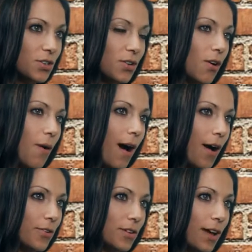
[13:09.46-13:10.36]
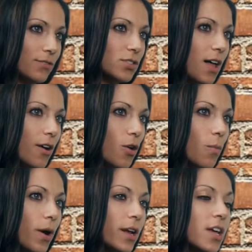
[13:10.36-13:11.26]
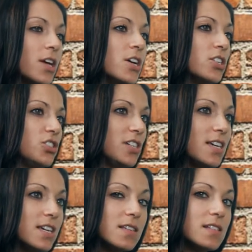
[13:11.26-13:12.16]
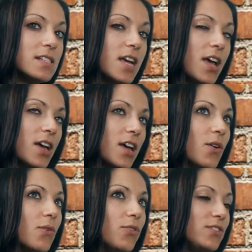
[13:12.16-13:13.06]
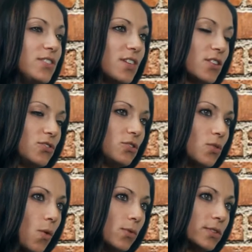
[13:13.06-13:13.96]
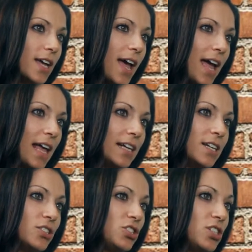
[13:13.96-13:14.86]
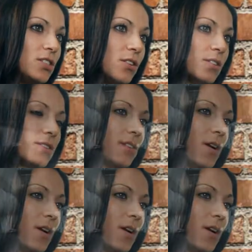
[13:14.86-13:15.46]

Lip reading: you can go out, you can have gelato, but she is 56 years old and she looks